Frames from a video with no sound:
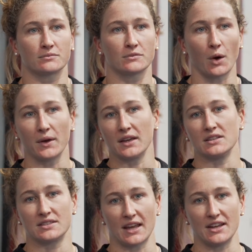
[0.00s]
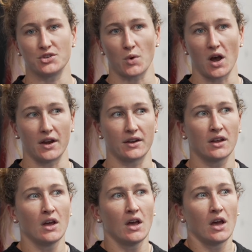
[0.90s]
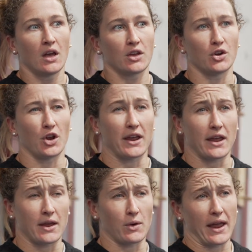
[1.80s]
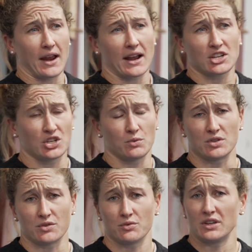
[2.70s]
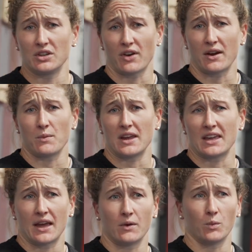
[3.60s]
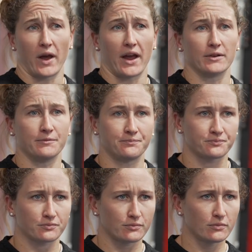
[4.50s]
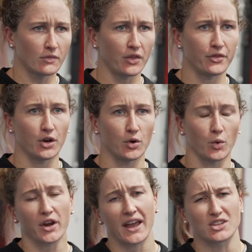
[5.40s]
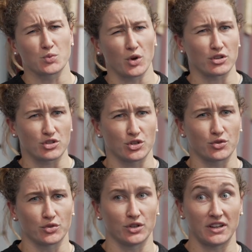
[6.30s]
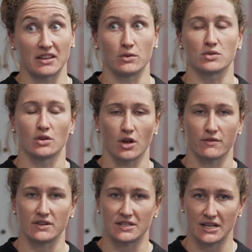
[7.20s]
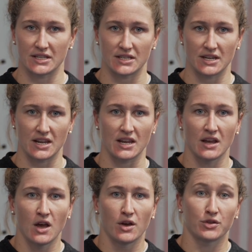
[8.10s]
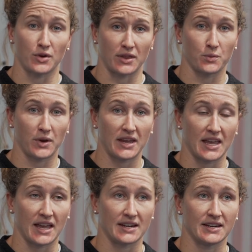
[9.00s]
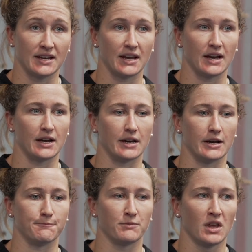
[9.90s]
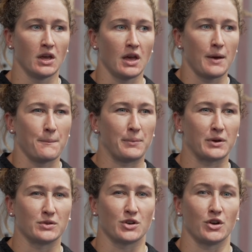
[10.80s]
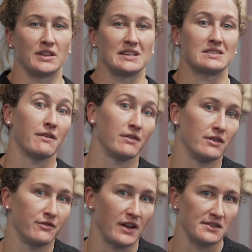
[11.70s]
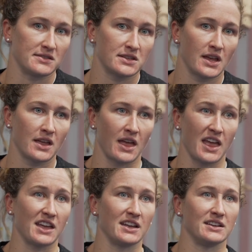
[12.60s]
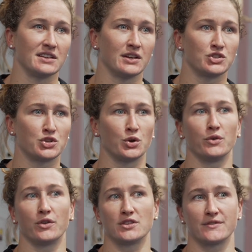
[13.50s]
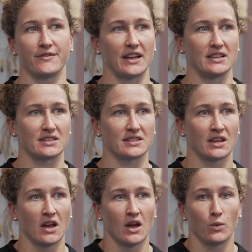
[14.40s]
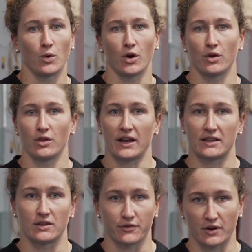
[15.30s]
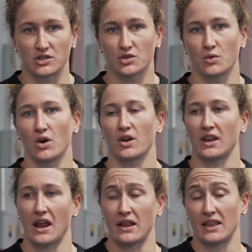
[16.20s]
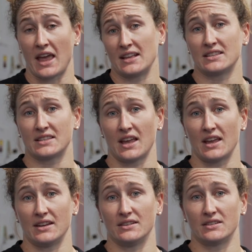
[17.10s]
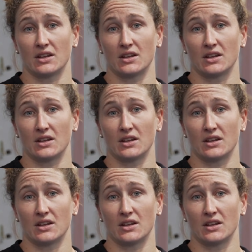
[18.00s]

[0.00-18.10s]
going into stage 1, you know, it actually was a really great weekend where the workouts weren't too grueling. There was a lot of intensity throughout the weekend, but it was only 7 events, and 2 of those events were like the front squat and the handstand